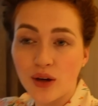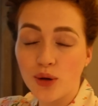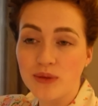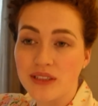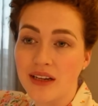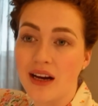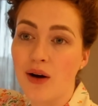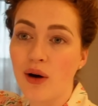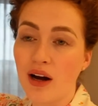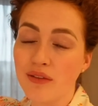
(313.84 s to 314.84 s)
Up to
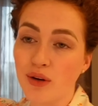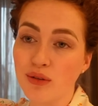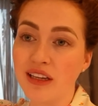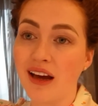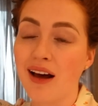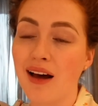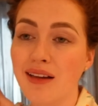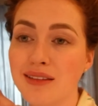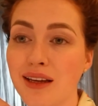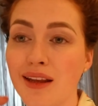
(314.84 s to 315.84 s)
now, I've only
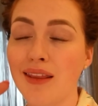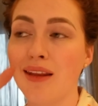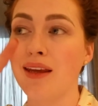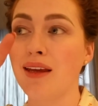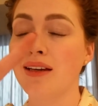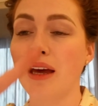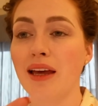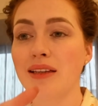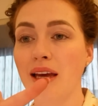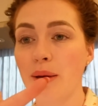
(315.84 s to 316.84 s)
had the
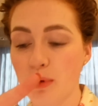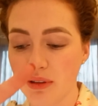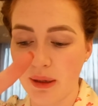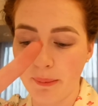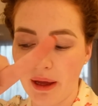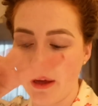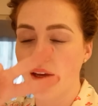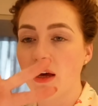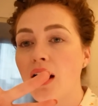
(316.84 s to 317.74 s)
airport standby,